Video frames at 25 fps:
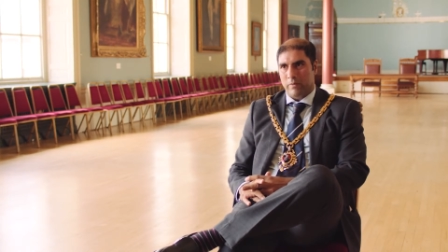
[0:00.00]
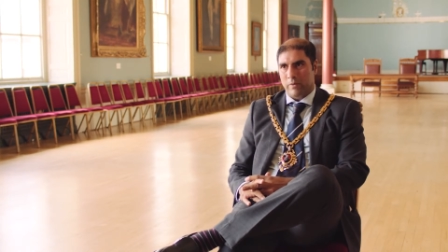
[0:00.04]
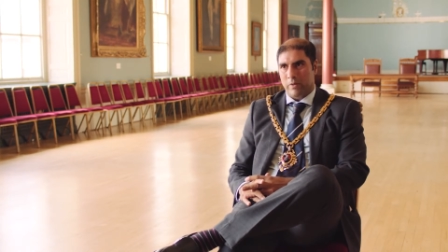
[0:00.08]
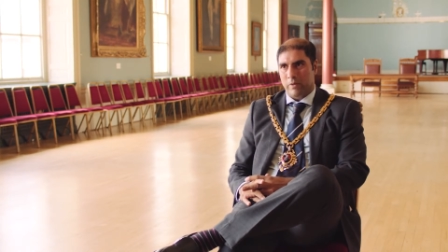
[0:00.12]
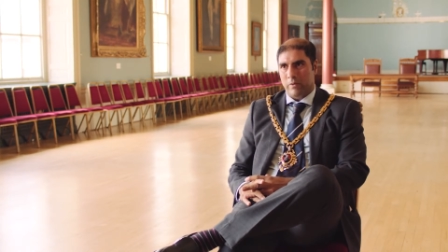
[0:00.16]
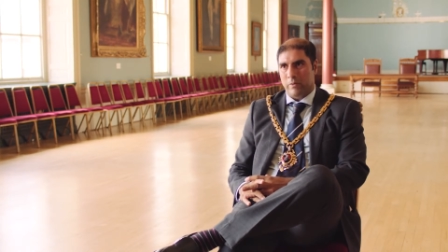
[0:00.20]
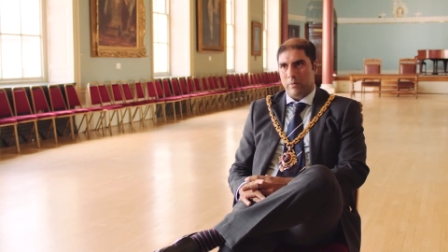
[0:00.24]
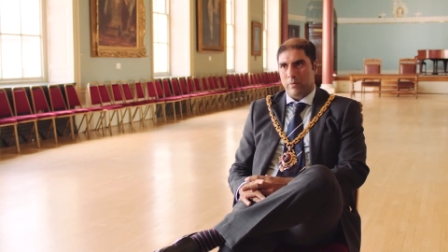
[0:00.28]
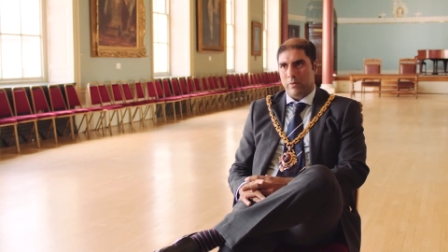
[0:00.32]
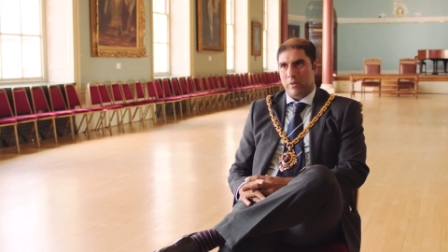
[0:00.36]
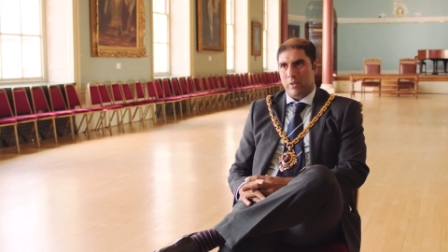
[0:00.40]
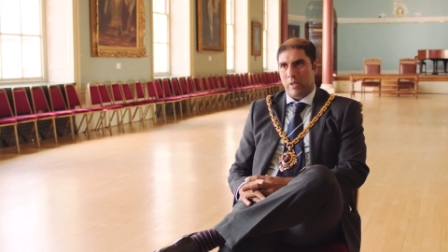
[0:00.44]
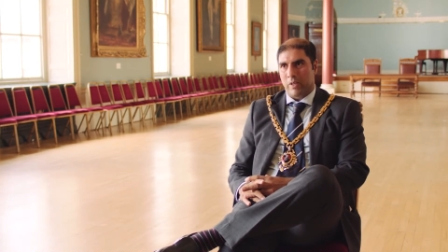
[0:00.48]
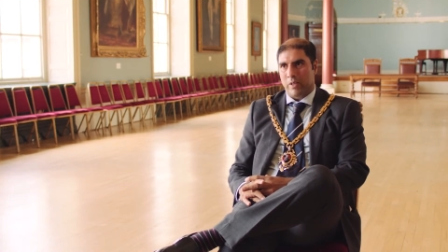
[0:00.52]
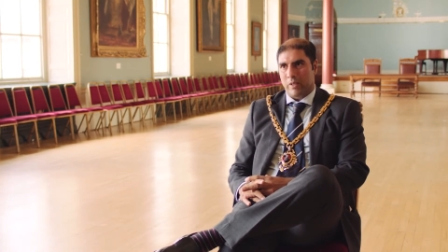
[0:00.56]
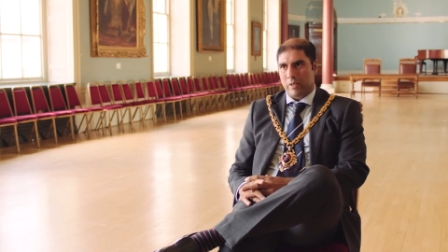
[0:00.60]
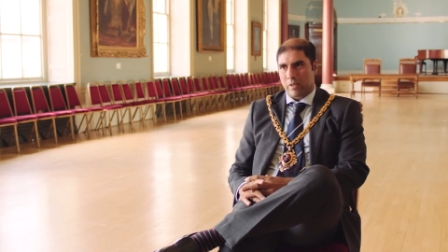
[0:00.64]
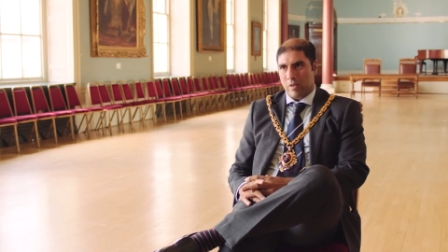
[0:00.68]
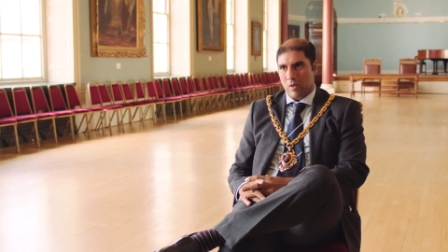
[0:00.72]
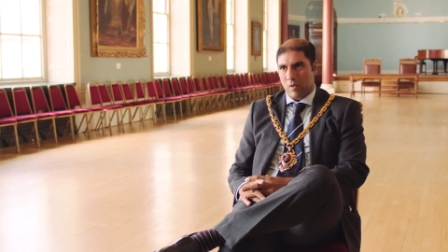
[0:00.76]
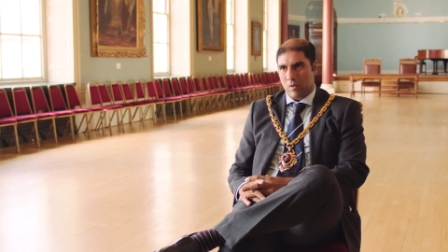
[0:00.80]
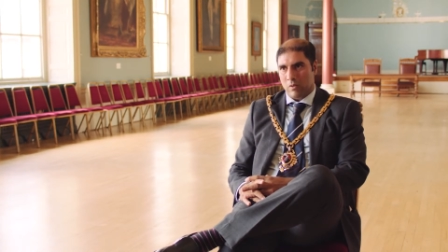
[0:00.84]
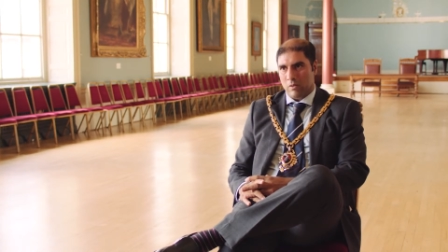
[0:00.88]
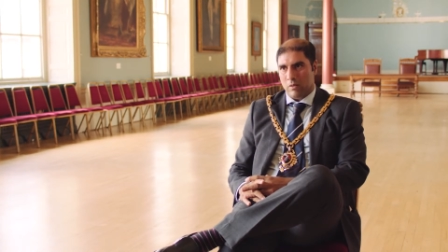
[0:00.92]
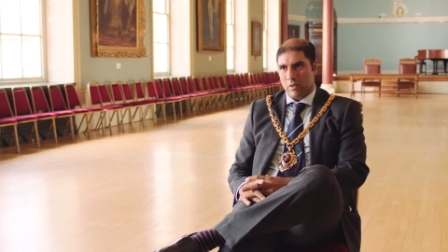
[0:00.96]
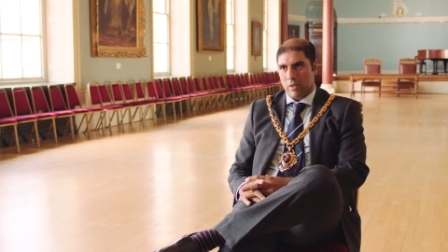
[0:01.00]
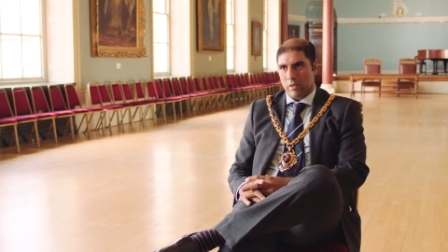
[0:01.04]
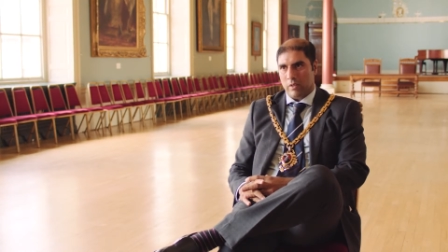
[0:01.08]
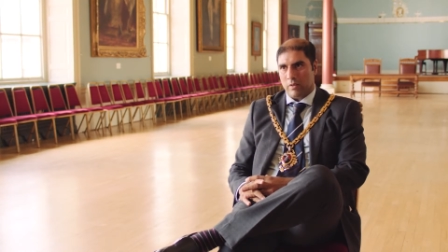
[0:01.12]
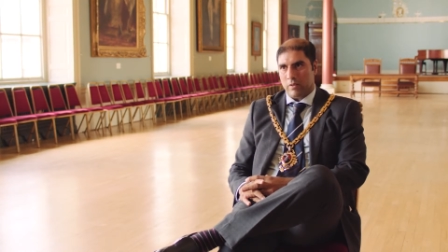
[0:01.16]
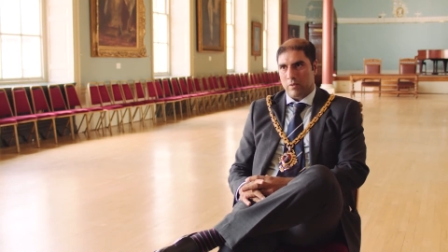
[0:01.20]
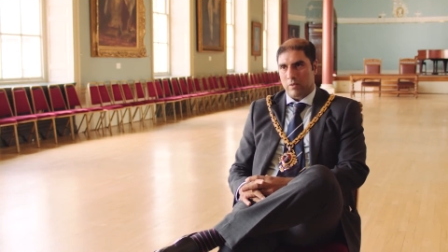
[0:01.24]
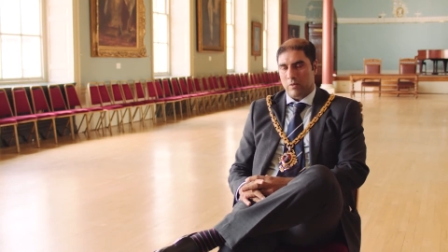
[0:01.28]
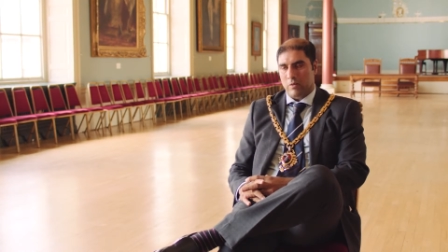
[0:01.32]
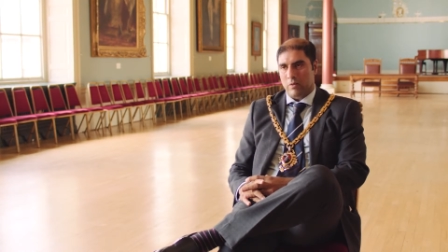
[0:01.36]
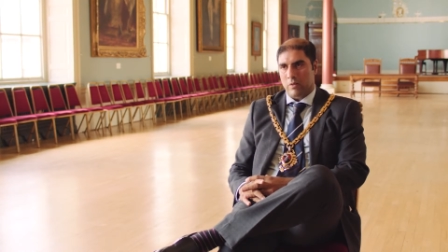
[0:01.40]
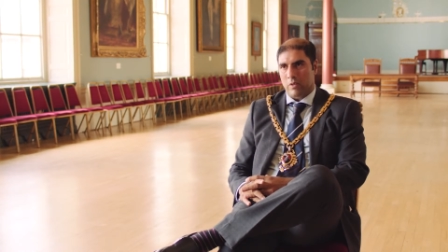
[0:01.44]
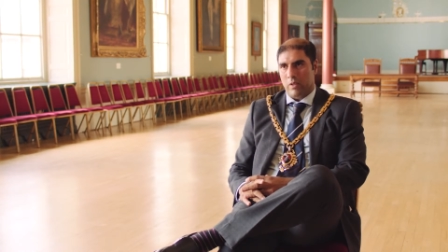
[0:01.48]
you stay in
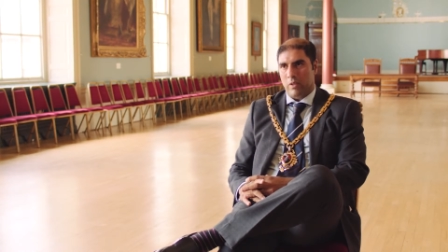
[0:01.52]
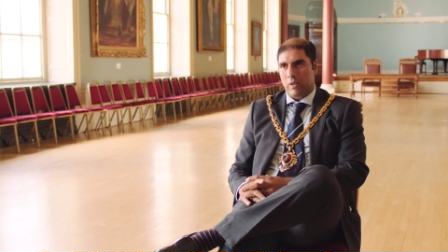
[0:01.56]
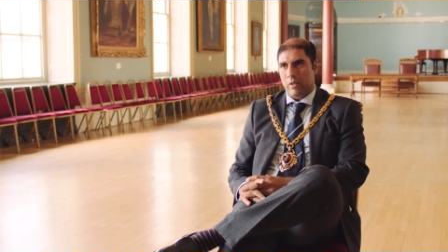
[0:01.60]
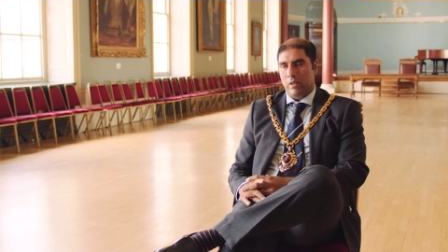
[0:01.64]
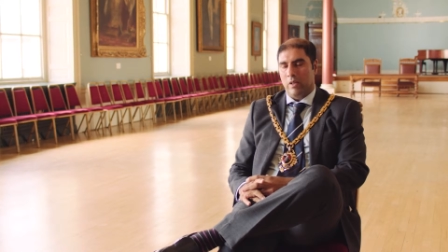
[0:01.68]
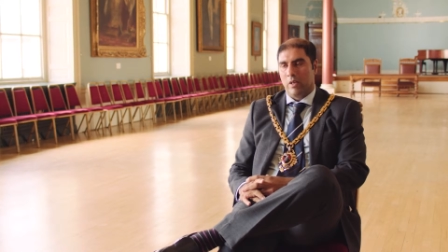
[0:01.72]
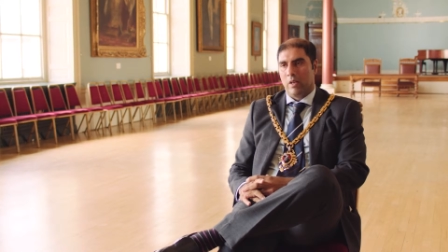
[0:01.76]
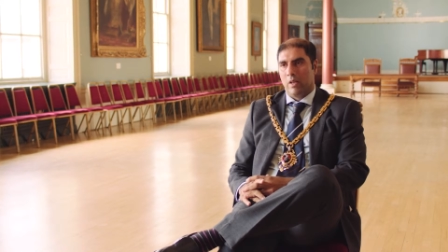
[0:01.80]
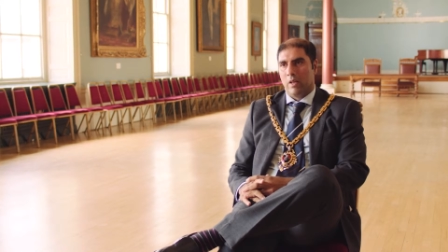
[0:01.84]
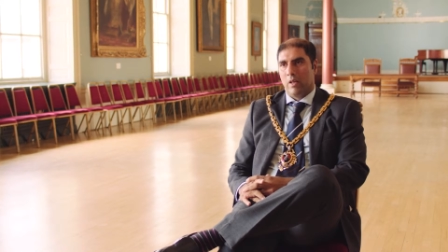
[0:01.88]
contact, you stay